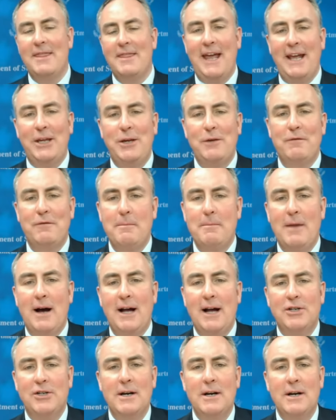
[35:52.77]
Thank you very
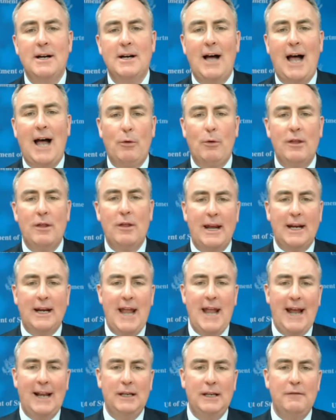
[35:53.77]
much. I want to thank
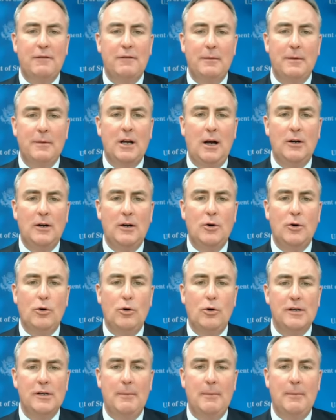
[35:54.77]
Natalie from the
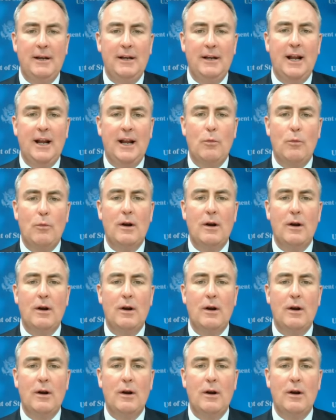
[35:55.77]
Concordia Summit, and I